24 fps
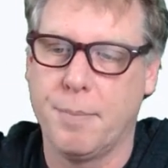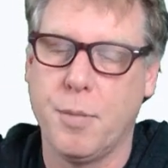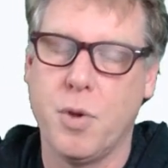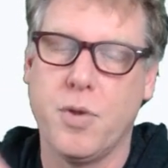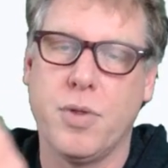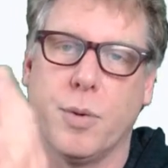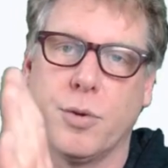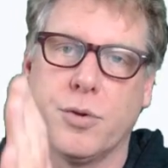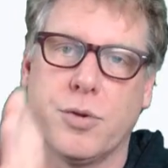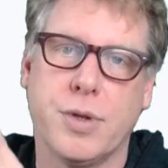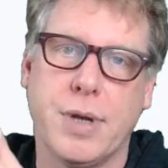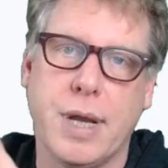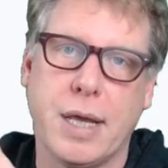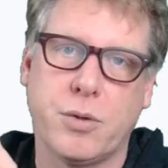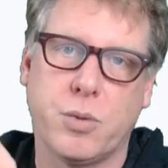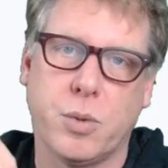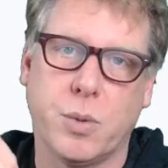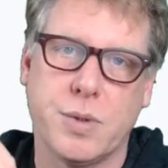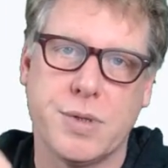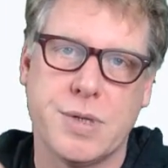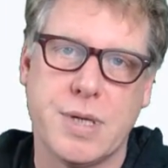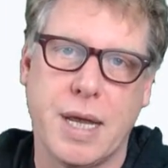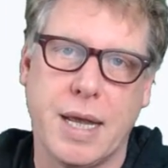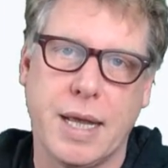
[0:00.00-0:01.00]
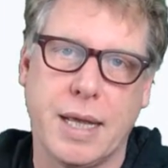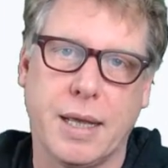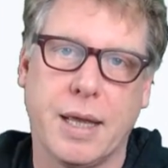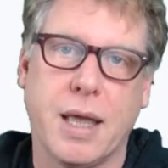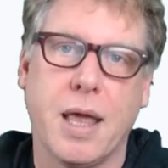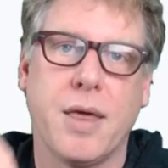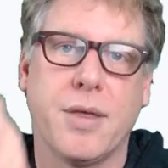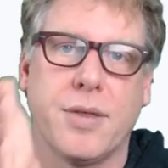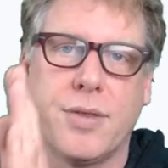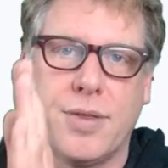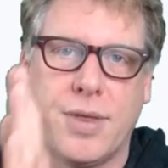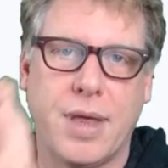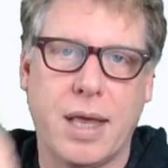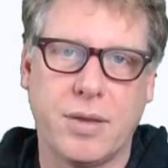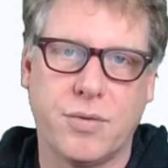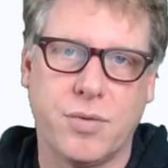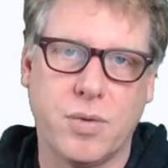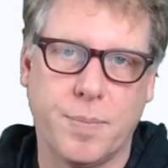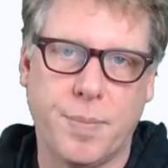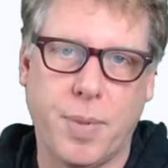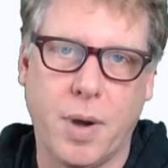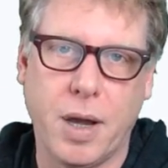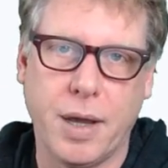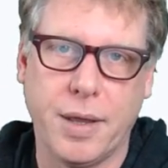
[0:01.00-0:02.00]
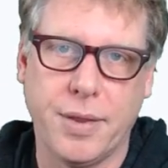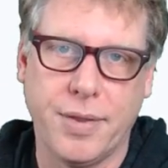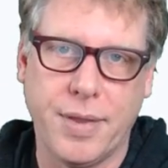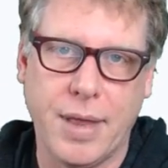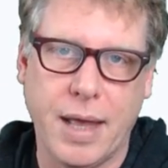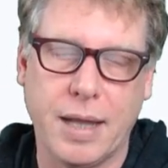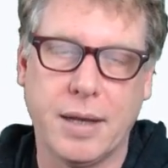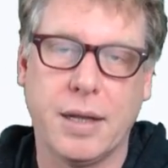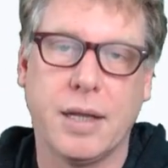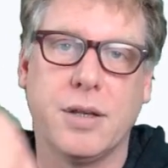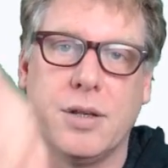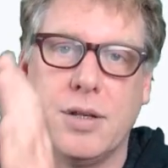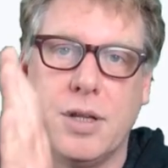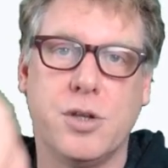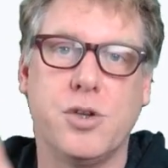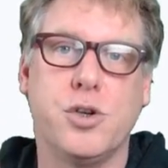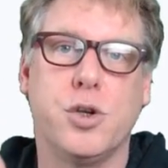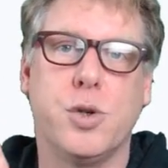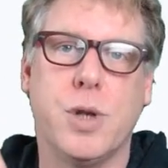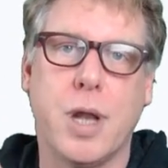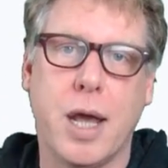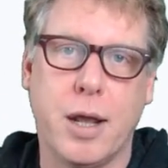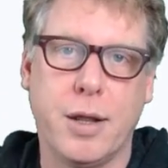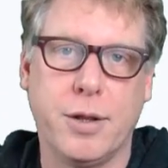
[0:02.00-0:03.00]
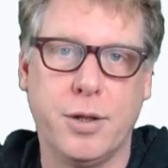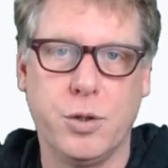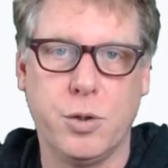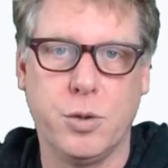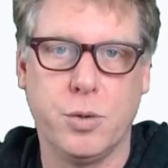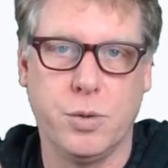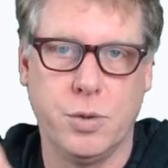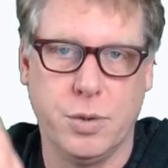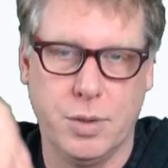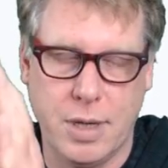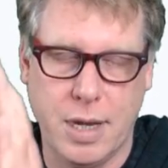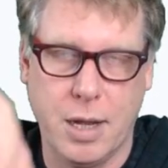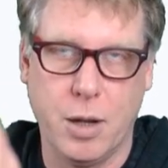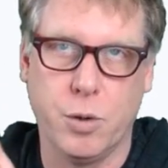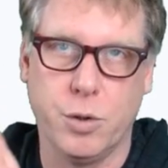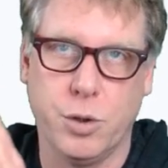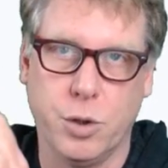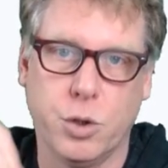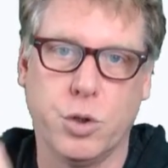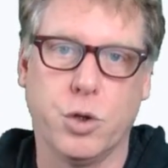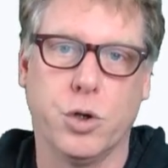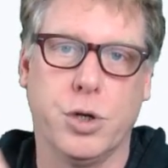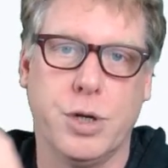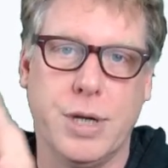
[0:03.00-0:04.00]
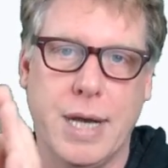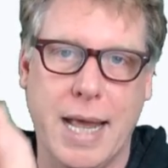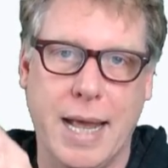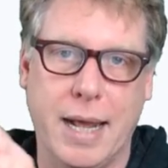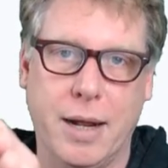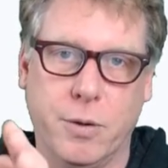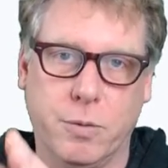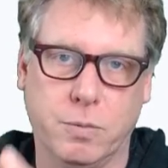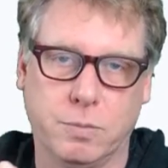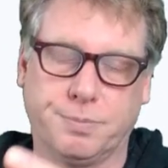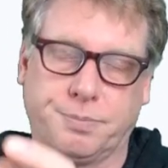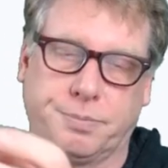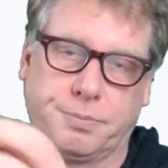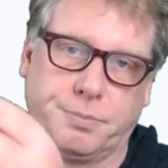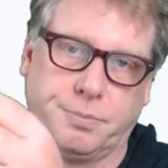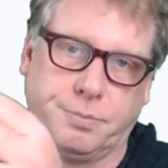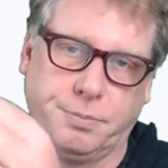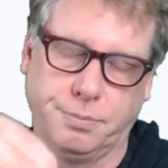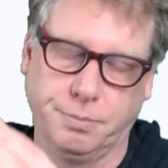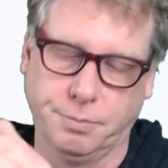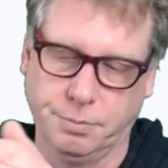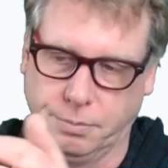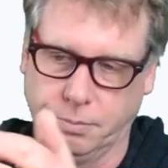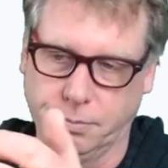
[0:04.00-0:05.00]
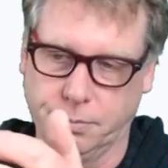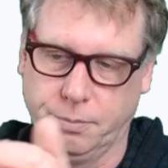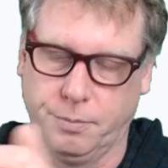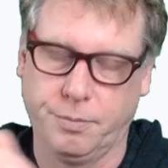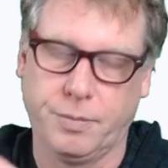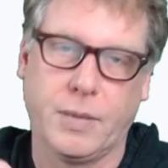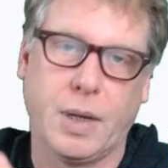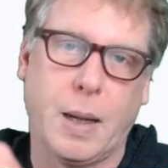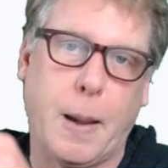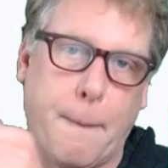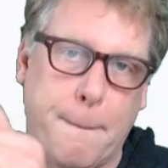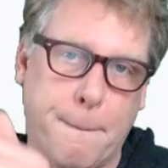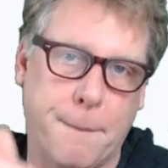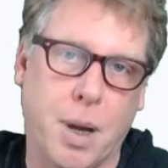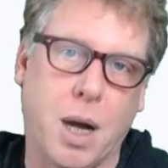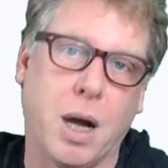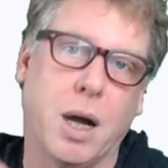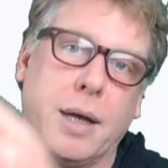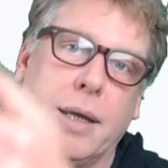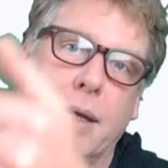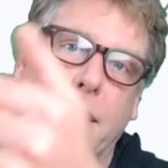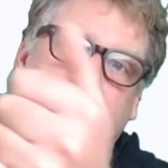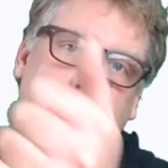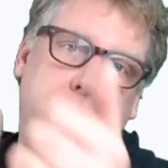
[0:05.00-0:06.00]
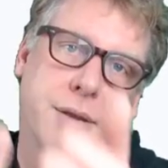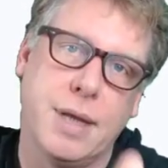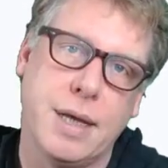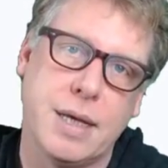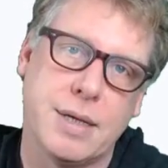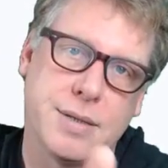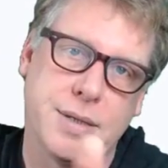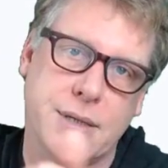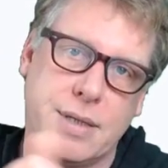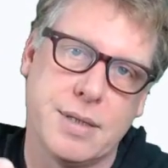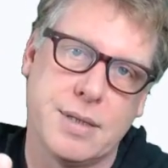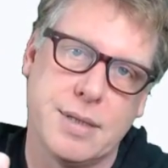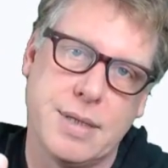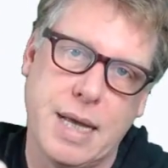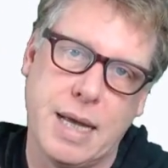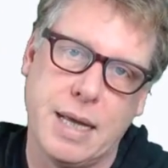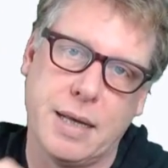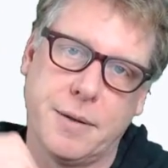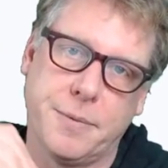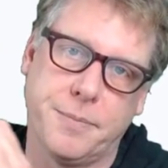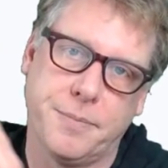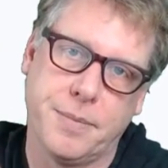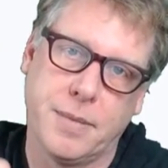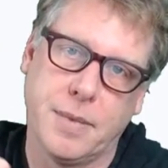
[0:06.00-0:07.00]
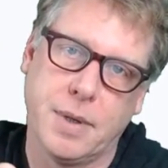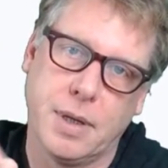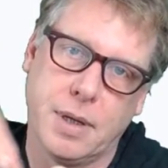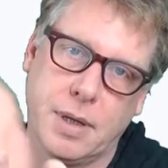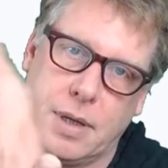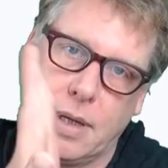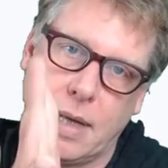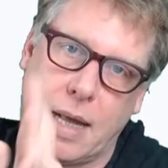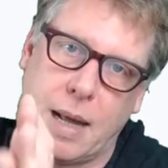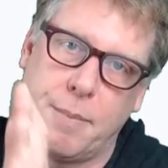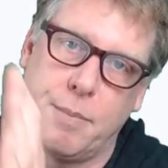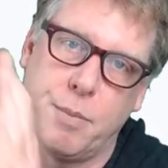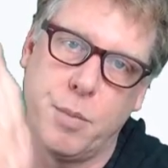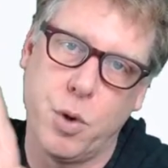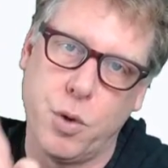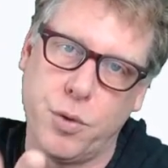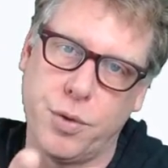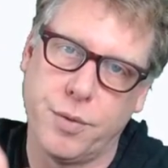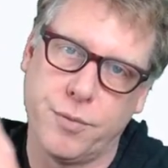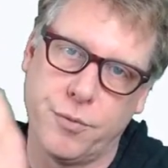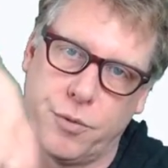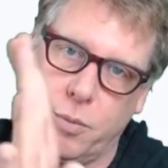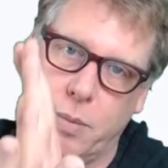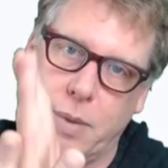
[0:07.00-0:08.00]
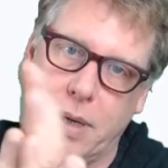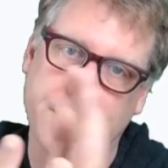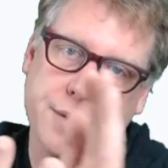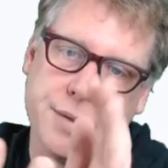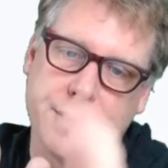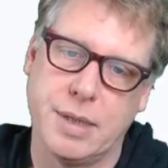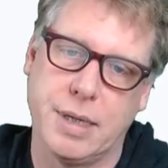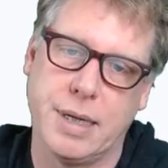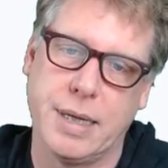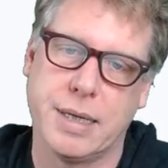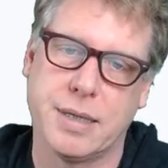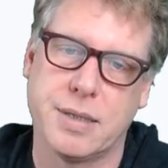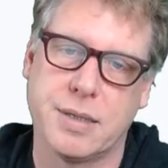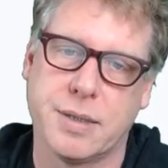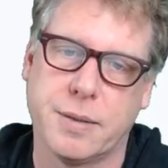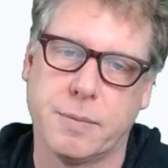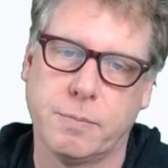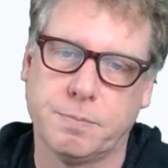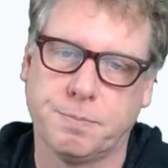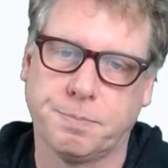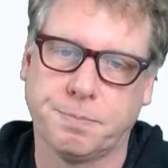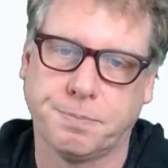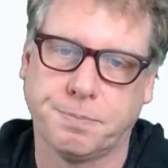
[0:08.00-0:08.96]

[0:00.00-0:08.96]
Moving on to the next one saying, thanks for buying that, did you know you could now buy this instead, and move them from list to list.